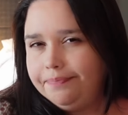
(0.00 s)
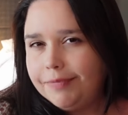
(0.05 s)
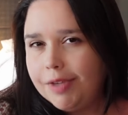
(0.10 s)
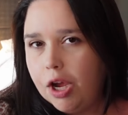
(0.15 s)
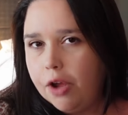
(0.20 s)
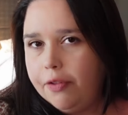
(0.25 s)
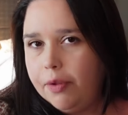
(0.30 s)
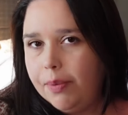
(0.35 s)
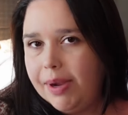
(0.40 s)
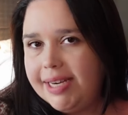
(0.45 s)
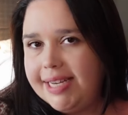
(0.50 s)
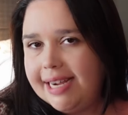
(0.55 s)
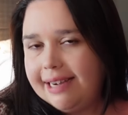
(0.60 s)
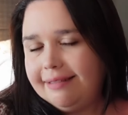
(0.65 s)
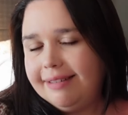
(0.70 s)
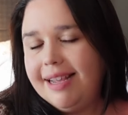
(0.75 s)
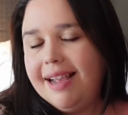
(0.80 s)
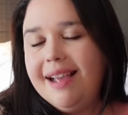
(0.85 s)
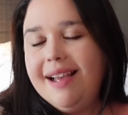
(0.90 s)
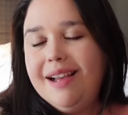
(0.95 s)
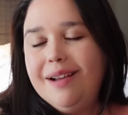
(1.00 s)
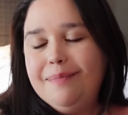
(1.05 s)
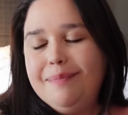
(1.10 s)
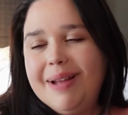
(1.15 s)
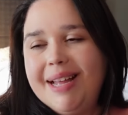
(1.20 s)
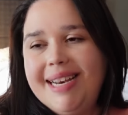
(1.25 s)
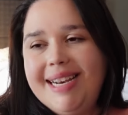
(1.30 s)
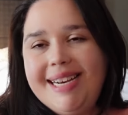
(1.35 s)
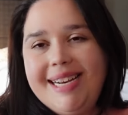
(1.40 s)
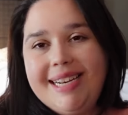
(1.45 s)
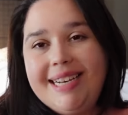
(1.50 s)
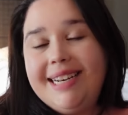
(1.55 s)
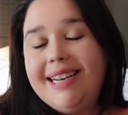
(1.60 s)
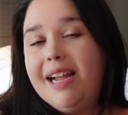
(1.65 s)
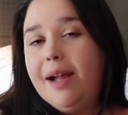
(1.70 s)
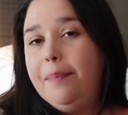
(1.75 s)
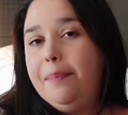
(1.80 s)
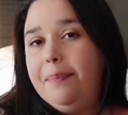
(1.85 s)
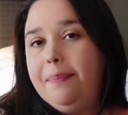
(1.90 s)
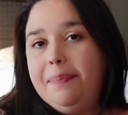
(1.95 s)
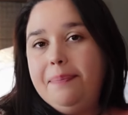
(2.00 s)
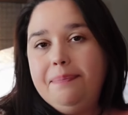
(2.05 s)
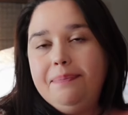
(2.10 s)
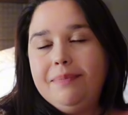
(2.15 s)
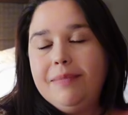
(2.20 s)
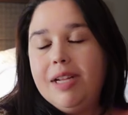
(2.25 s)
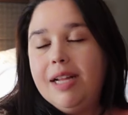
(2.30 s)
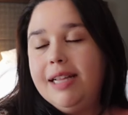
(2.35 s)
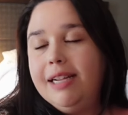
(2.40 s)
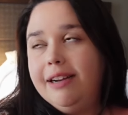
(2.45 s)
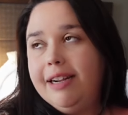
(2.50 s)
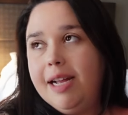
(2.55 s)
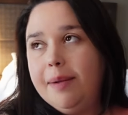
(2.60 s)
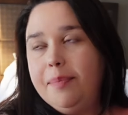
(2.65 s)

on the way down, but it ended up clearing up